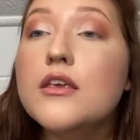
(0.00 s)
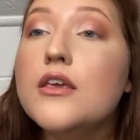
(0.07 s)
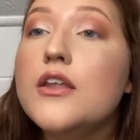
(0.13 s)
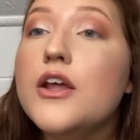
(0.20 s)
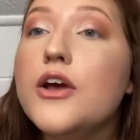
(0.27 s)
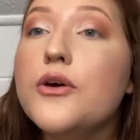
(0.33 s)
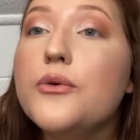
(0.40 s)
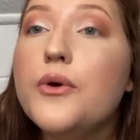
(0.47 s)
You
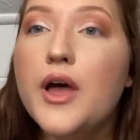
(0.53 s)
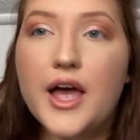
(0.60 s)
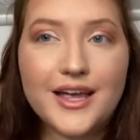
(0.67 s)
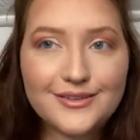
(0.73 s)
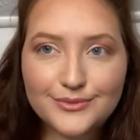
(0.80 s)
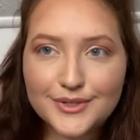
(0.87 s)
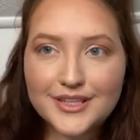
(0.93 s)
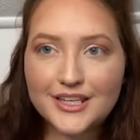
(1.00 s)
know, I
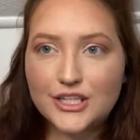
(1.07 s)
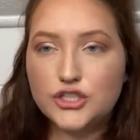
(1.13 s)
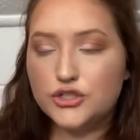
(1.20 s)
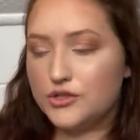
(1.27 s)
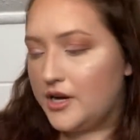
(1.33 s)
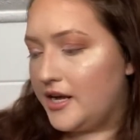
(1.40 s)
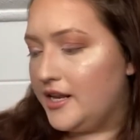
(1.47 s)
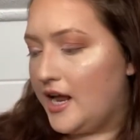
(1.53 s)
really
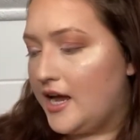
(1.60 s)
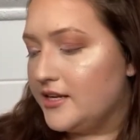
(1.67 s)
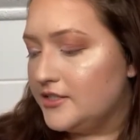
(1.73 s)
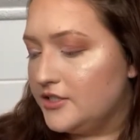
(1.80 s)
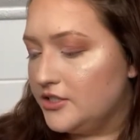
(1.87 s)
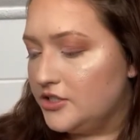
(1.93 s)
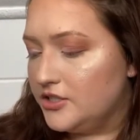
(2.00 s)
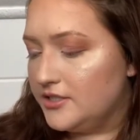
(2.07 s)
try not
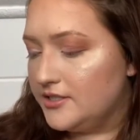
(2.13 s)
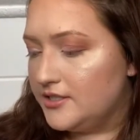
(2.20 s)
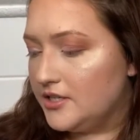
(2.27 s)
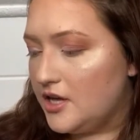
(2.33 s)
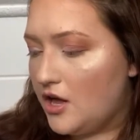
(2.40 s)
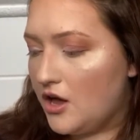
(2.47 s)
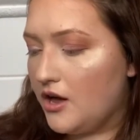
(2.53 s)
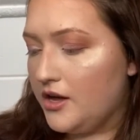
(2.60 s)
to just
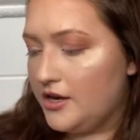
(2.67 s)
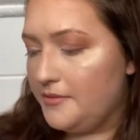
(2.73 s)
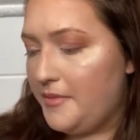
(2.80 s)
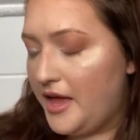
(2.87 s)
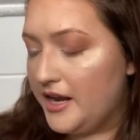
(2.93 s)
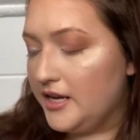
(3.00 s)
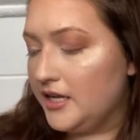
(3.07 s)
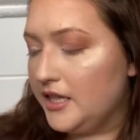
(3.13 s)

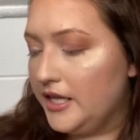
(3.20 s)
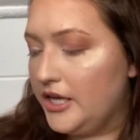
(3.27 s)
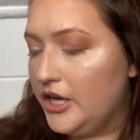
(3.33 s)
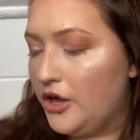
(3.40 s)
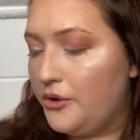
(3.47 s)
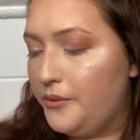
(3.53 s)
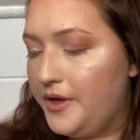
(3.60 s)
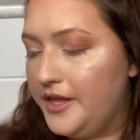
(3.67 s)
automatically
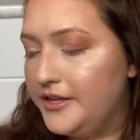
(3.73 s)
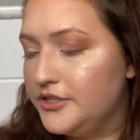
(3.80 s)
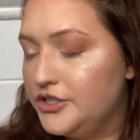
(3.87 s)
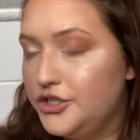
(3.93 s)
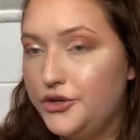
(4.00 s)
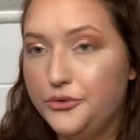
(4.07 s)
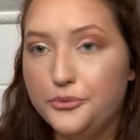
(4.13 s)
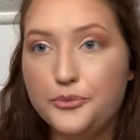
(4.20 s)
go
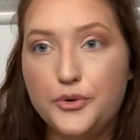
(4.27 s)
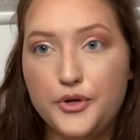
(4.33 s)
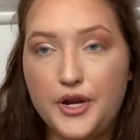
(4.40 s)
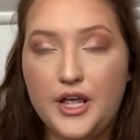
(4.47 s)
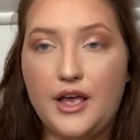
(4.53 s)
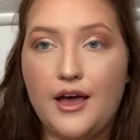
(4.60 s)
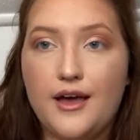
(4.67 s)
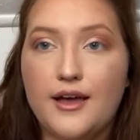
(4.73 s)
into
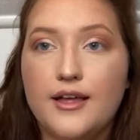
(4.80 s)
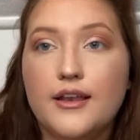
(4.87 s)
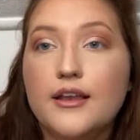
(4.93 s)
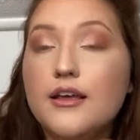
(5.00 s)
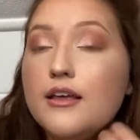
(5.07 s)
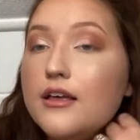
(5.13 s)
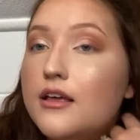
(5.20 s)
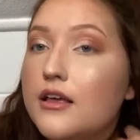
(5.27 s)
putting
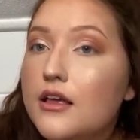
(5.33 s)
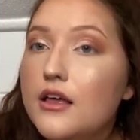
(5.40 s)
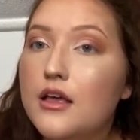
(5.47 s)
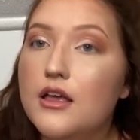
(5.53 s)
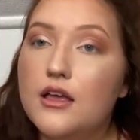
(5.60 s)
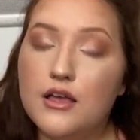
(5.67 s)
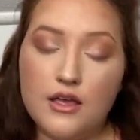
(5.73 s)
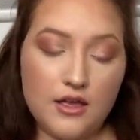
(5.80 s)
on
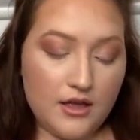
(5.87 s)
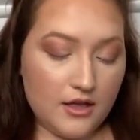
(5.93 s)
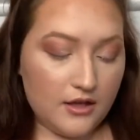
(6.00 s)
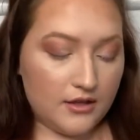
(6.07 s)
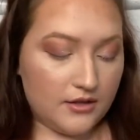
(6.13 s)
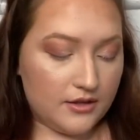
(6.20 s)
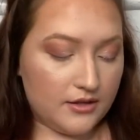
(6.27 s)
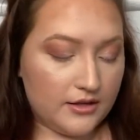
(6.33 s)

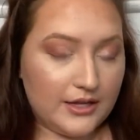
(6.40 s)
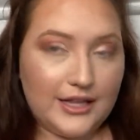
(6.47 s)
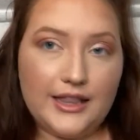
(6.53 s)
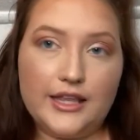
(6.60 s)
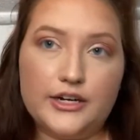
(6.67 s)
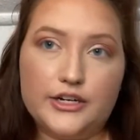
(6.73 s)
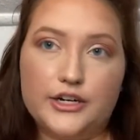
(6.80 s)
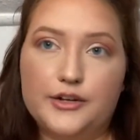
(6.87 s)

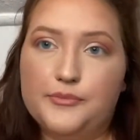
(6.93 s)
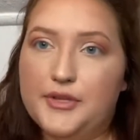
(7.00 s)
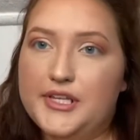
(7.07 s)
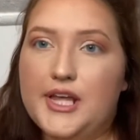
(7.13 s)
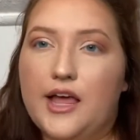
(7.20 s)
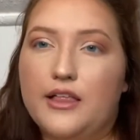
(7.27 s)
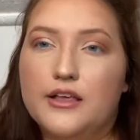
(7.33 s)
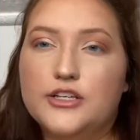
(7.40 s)
glitter and
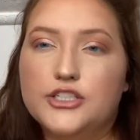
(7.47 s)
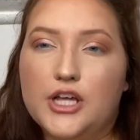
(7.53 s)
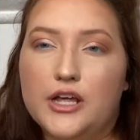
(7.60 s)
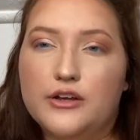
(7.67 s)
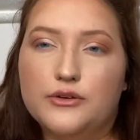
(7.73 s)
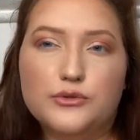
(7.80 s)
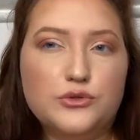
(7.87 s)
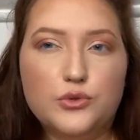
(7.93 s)
metallic
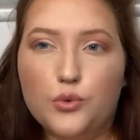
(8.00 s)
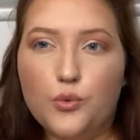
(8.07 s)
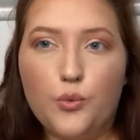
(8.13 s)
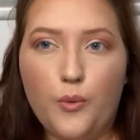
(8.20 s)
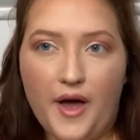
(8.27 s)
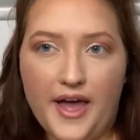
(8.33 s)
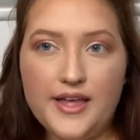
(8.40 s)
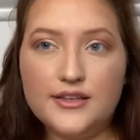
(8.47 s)
shadows
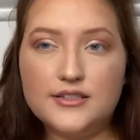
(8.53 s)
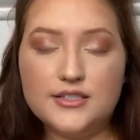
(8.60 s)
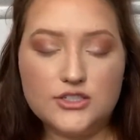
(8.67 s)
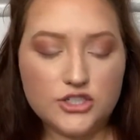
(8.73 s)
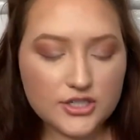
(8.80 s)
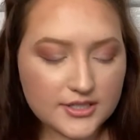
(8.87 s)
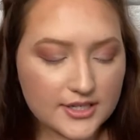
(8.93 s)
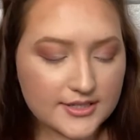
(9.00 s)
wet,
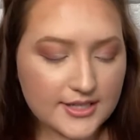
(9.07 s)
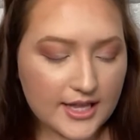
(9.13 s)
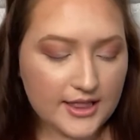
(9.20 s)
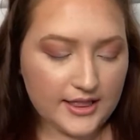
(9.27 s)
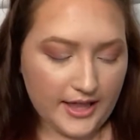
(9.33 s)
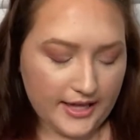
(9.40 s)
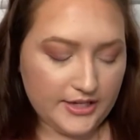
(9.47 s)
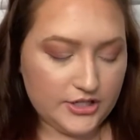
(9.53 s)
just because I
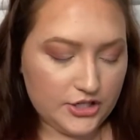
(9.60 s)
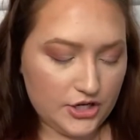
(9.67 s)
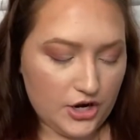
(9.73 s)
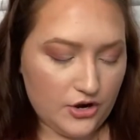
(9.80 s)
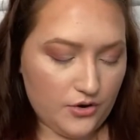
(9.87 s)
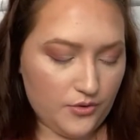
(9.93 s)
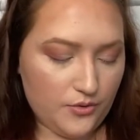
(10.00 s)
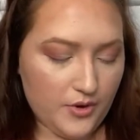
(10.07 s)
like to
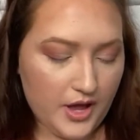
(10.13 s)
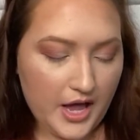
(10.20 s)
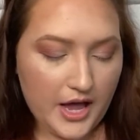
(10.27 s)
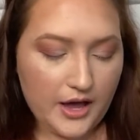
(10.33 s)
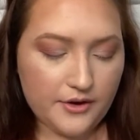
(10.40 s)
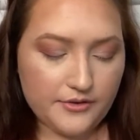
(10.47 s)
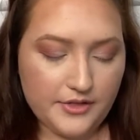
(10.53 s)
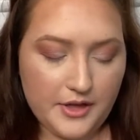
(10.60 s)
know
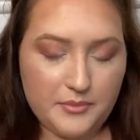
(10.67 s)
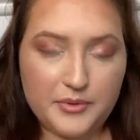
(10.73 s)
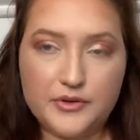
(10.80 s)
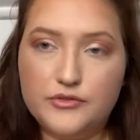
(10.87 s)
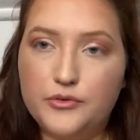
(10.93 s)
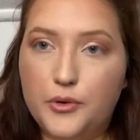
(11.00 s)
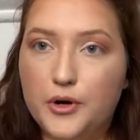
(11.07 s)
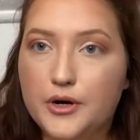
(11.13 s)
how they
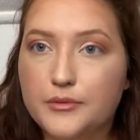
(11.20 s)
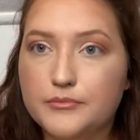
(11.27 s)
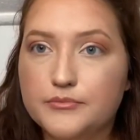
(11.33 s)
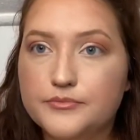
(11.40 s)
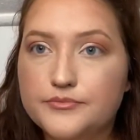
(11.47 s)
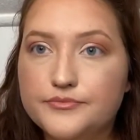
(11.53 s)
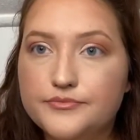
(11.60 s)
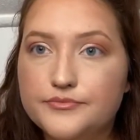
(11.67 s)
perform